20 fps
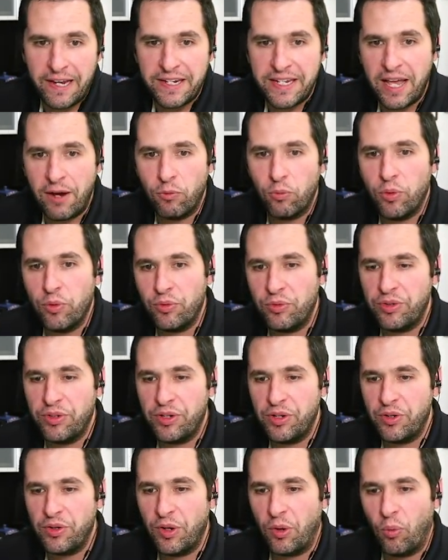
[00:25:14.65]
Now,
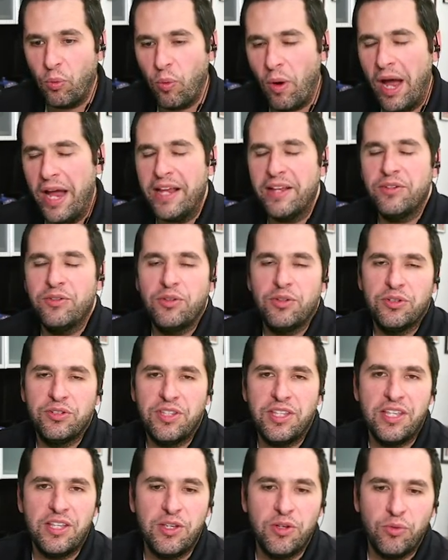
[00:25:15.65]
you know, why
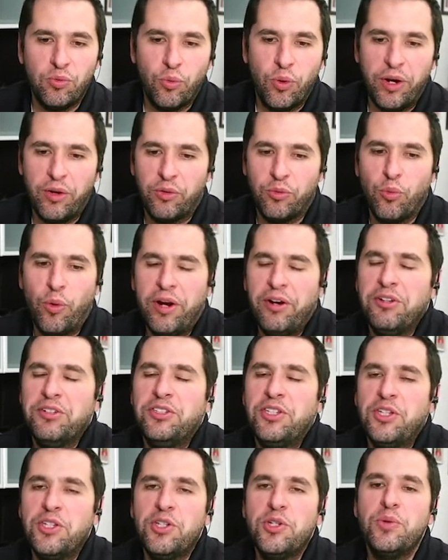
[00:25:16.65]
does the where, where
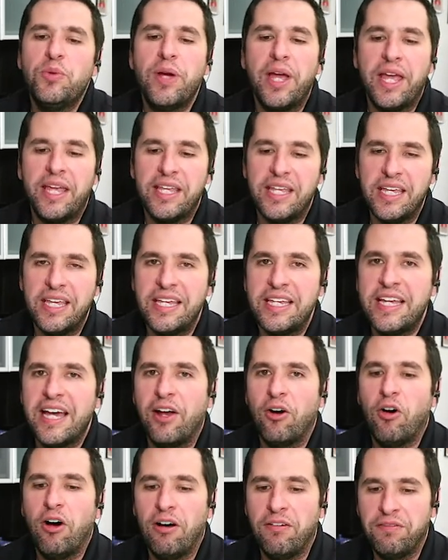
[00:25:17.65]
does the UAE
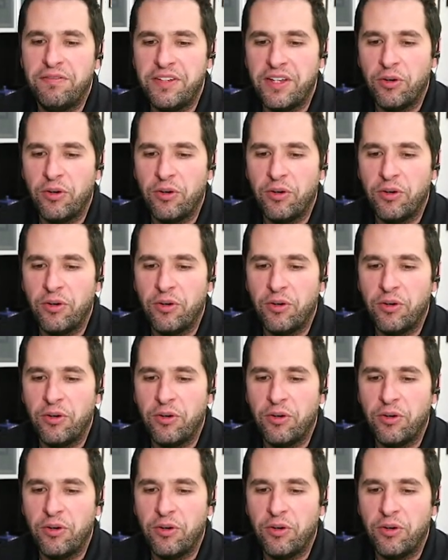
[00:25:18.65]
get off?